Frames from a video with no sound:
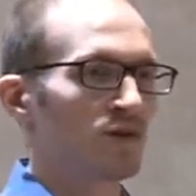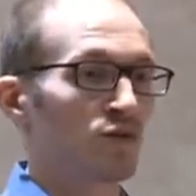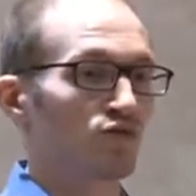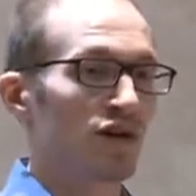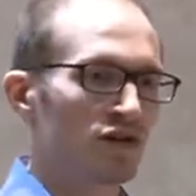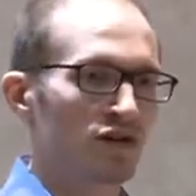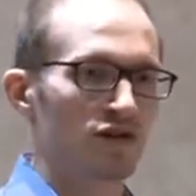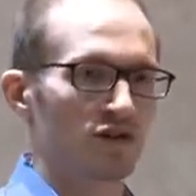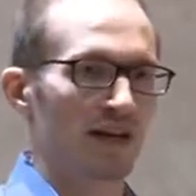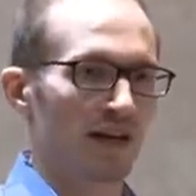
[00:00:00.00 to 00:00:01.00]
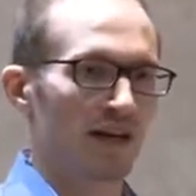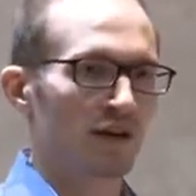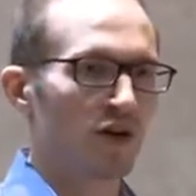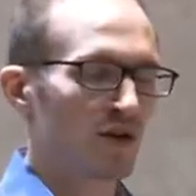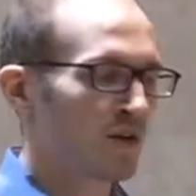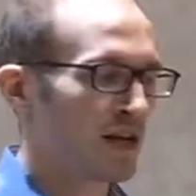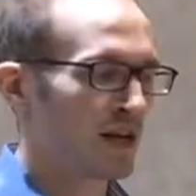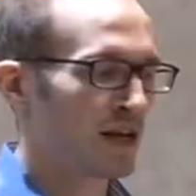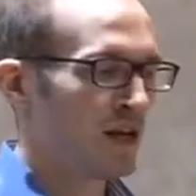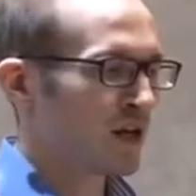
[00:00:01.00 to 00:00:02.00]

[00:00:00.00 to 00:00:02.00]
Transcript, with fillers: you know, regularly, and not only